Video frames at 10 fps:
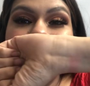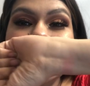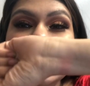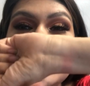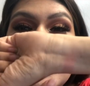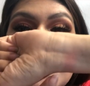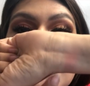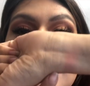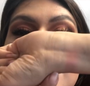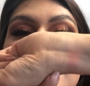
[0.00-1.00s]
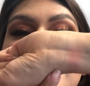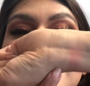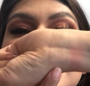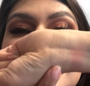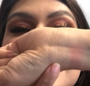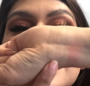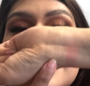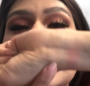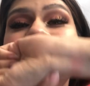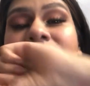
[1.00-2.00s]
It's right here. See?
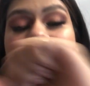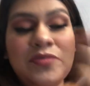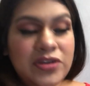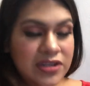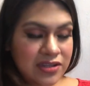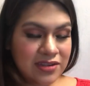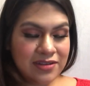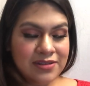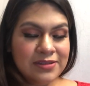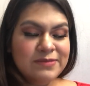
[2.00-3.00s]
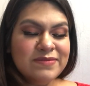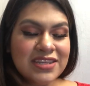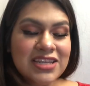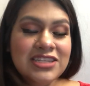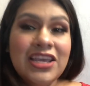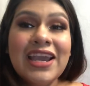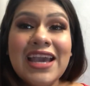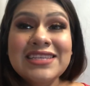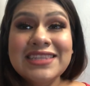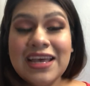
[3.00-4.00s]
That's really pretty. So yeah,
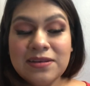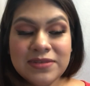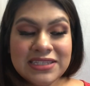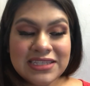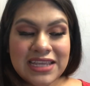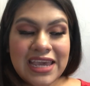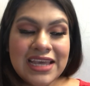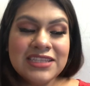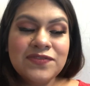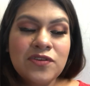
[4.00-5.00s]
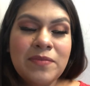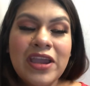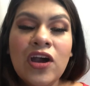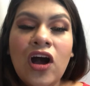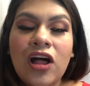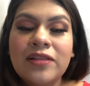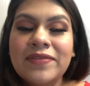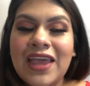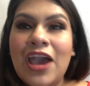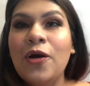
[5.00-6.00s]
guys, that was it for my haul.
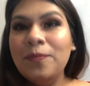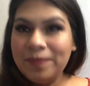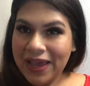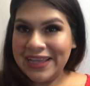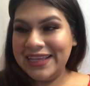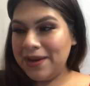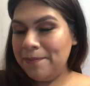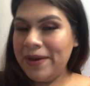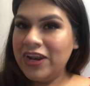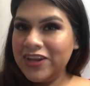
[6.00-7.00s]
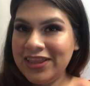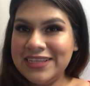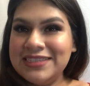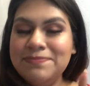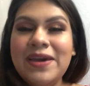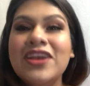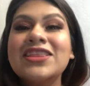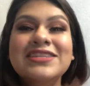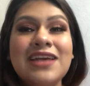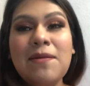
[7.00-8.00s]
I hope I did a better
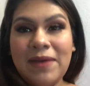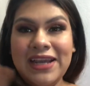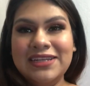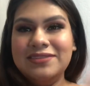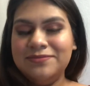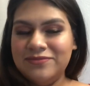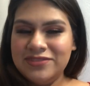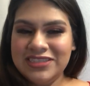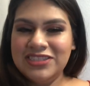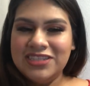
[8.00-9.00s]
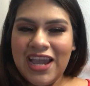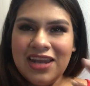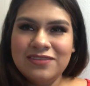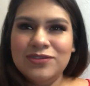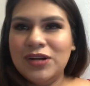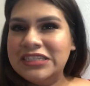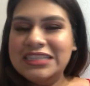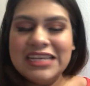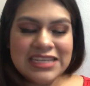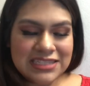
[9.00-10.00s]
this time. I kind of swatched
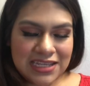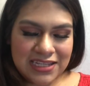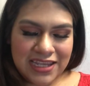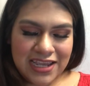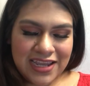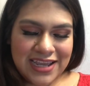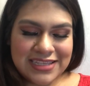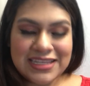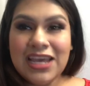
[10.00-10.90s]
things, and yeah, guys.